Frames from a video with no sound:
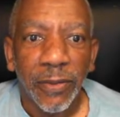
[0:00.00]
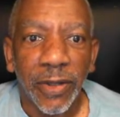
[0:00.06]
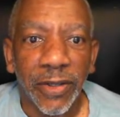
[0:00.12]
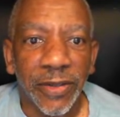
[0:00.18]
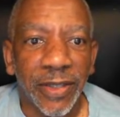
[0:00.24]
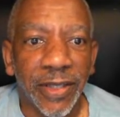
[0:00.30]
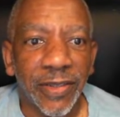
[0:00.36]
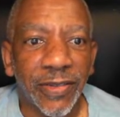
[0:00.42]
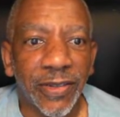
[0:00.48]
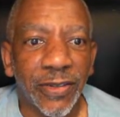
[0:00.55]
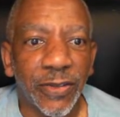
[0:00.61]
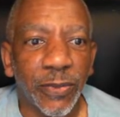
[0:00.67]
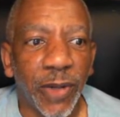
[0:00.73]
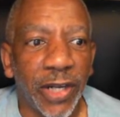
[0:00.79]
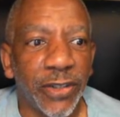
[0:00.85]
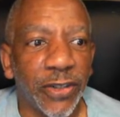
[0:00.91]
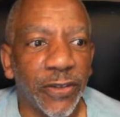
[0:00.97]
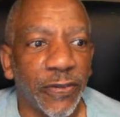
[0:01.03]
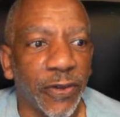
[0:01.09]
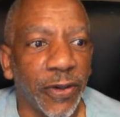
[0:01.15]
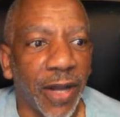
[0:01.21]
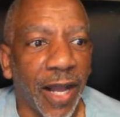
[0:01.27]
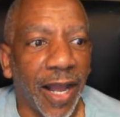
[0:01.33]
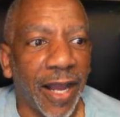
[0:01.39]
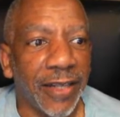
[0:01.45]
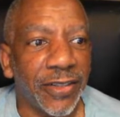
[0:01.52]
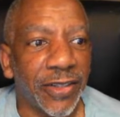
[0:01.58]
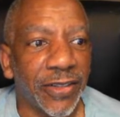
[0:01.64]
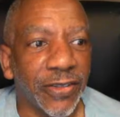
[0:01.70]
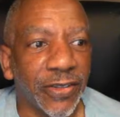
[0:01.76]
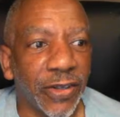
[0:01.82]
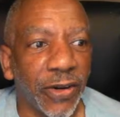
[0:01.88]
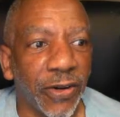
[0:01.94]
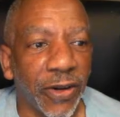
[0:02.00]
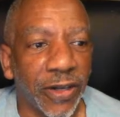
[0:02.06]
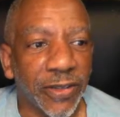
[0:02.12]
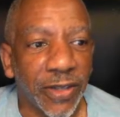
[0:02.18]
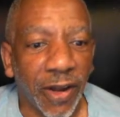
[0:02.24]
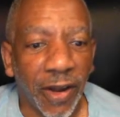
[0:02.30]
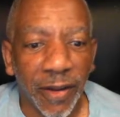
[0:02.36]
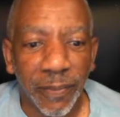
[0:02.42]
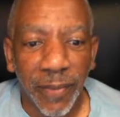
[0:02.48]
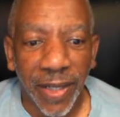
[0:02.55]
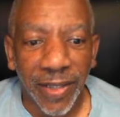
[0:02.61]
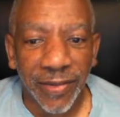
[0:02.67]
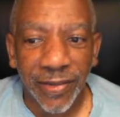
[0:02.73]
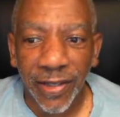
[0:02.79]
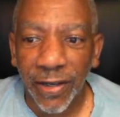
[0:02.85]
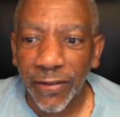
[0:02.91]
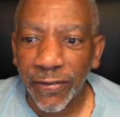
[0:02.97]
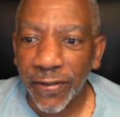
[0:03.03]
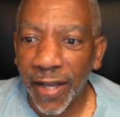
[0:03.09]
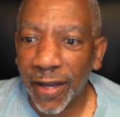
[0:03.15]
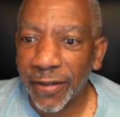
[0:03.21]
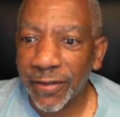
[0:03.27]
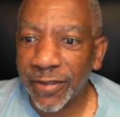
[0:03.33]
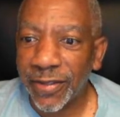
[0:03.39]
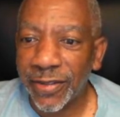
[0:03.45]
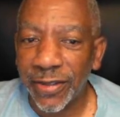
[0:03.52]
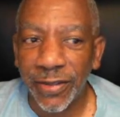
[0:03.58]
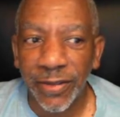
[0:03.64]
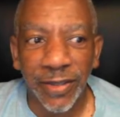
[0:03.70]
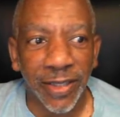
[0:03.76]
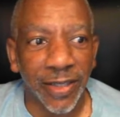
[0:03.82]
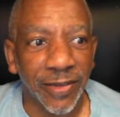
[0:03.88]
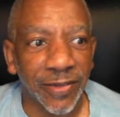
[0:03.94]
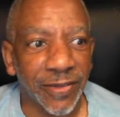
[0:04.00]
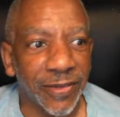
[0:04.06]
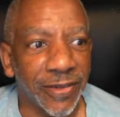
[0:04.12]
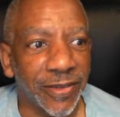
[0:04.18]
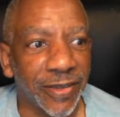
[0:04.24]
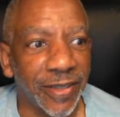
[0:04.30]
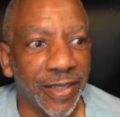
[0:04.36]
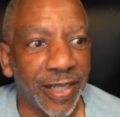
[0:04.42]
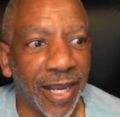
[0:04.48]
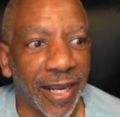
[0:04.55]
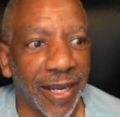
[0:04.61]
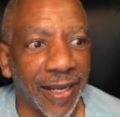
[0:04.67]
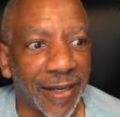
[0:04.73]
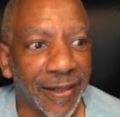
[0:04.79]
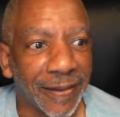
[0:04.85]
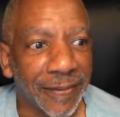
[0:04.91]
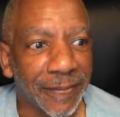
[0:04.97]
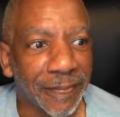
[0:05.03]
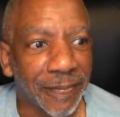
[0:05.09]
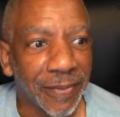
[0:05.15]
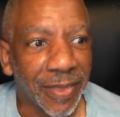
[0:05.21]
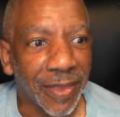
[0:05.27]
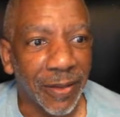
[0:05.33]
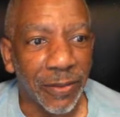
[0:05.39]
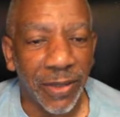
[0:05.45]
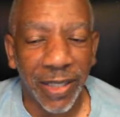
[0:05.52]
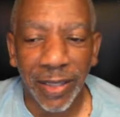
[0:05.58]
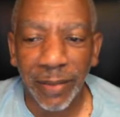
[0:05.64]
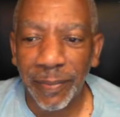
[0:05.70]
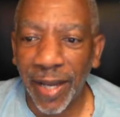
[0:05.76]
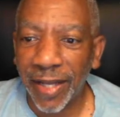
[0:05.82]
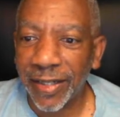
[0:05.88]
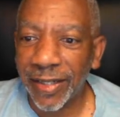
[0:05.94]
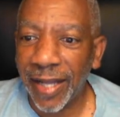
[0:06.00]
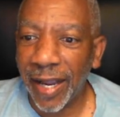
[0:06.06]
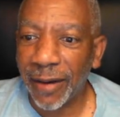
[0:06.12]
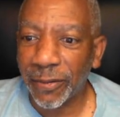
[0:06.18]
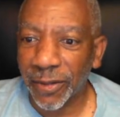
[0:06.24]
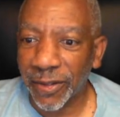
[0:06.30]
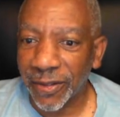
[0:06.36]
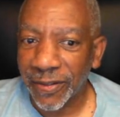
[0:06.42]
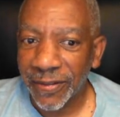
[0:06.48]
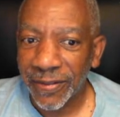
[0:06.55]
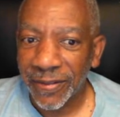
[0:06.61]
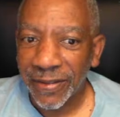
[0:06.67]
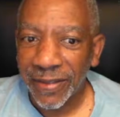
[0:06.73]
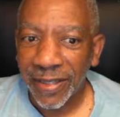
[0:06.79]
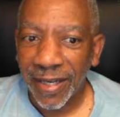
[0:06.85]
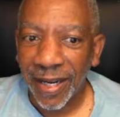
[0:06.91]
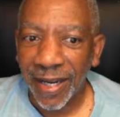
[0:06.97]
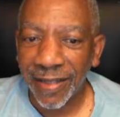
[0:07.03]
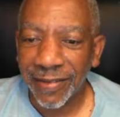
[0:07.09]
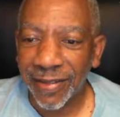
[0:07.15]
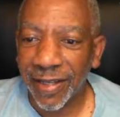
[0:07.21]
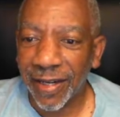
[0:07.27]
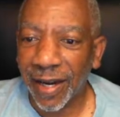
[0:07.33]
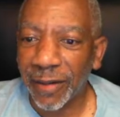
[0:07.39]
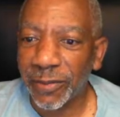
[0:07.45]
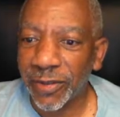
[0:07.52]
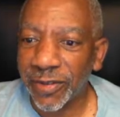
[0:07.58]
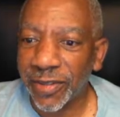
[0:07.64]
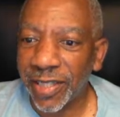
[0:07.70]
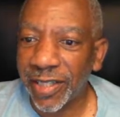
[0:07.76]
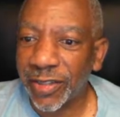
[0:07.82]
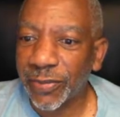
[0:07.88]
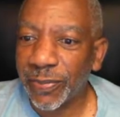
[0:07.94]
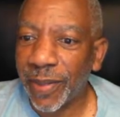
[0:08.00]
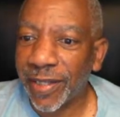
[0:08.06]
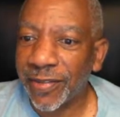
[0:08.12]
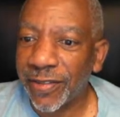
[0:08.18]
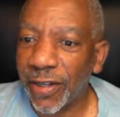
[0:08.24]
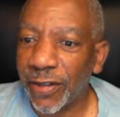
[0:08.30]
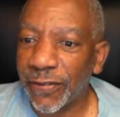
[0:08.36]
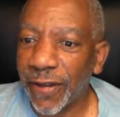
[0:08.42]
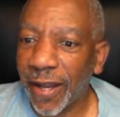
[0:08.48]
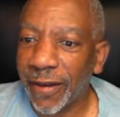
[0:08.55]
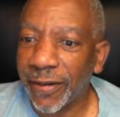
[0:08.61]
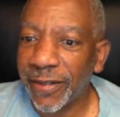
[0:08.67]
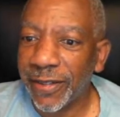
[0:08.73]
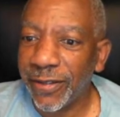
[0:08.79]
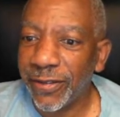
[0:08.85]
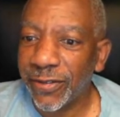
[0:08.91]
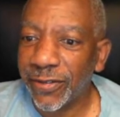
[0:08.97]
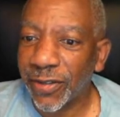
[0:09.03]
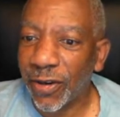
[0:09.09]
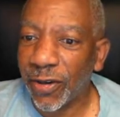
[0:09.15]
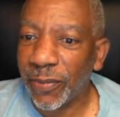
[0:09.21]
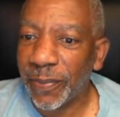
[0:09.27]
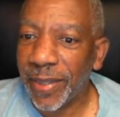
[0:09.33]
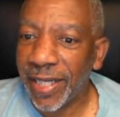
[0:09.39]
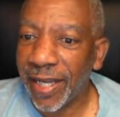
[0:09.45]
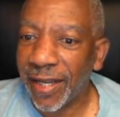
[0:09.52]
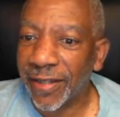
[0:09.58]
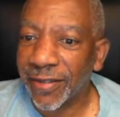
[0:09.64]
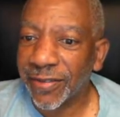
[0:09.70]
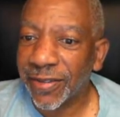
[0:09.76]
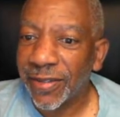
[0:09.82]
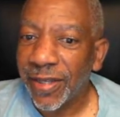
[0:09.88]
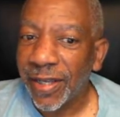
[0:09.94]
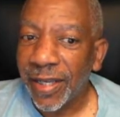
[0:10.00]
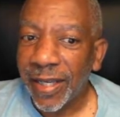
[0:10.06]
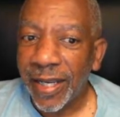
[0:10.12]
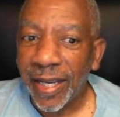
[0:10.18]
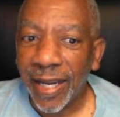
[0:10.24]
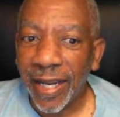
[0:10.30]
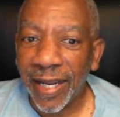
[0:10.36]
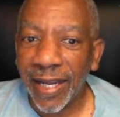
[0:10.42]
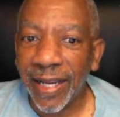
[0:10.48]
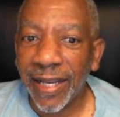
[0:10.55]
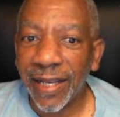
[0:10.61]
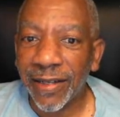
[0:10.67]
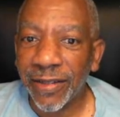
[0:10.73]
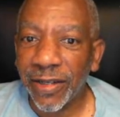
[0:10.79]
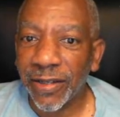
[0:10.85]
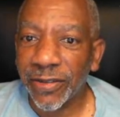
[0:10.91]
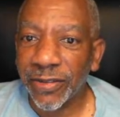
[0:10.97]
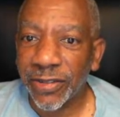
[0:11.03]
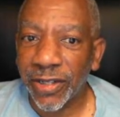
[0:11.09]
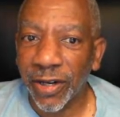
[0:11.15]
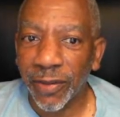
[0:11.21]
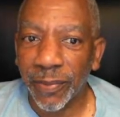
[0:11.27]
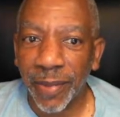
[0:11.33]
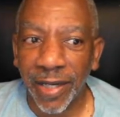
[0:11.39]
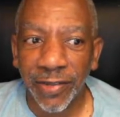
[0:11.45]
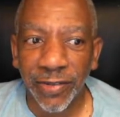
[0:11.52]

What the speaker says: this is wonderful. I just taught myself how to do this today in about an hour. I said I will teach myself how to use OBS and share my